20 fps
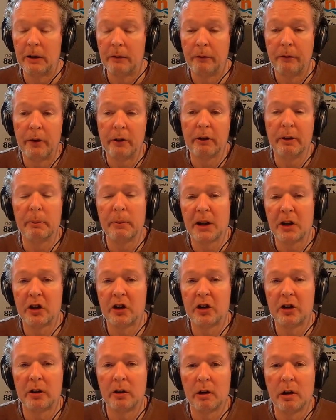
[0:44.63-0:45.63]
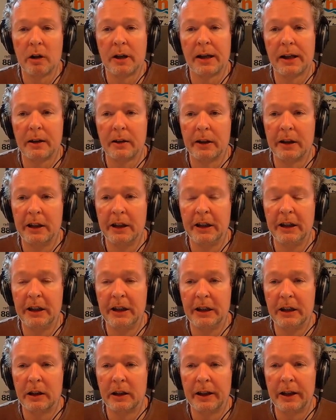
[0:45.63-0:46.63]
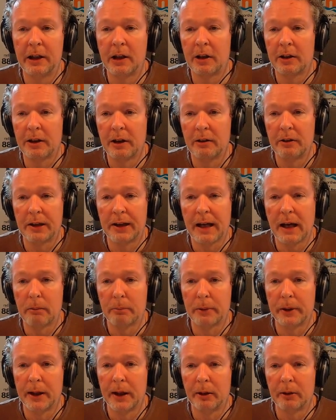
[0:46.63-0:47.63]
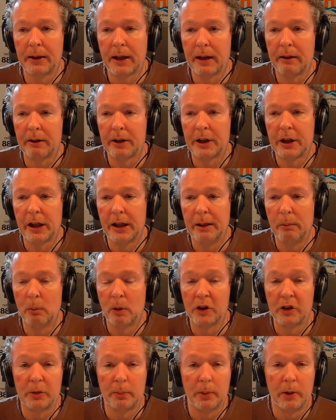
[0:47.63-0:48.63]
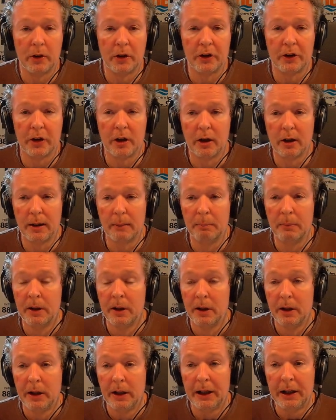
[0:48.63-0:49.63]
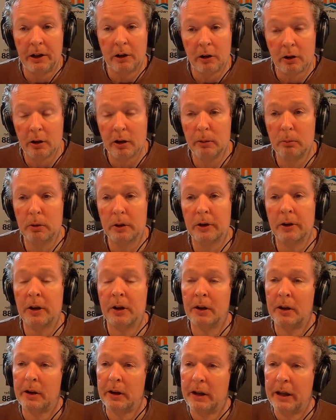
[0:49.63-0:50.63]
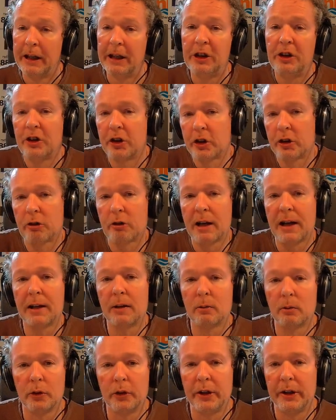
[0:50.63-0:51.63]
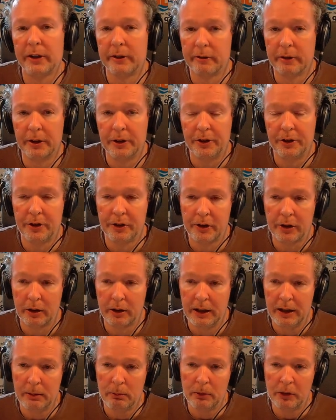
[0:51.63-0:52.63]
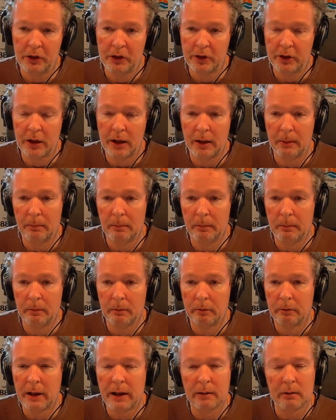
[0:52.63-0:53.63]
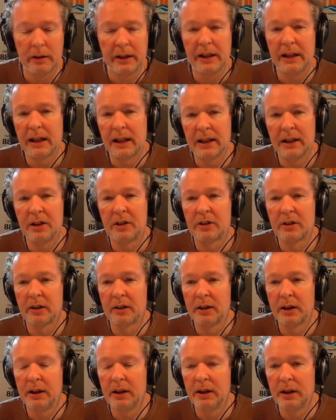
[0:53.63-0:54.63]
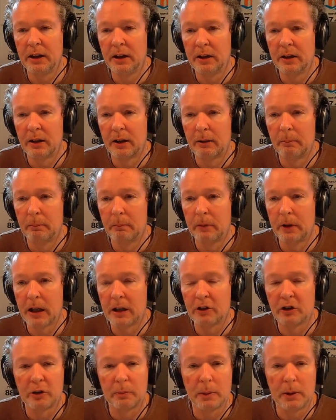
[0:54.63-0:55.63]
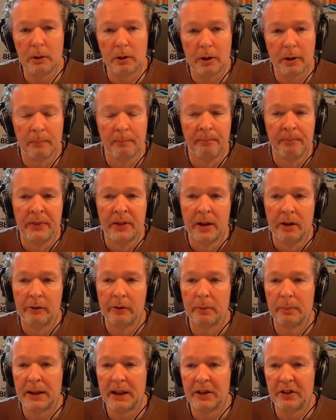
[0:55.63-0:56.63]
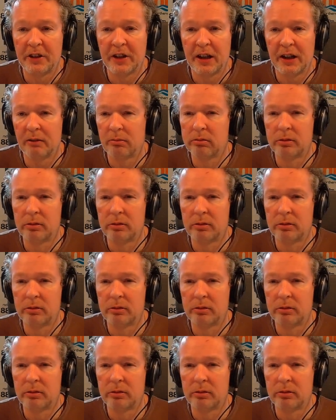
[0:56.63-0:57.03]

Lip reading: Very much like the Leonardo DiCaprio character in Once Upon a Time in Hollywood. He straddles eras. So he was Rowdy Yates, I think, in Gunsmoke for about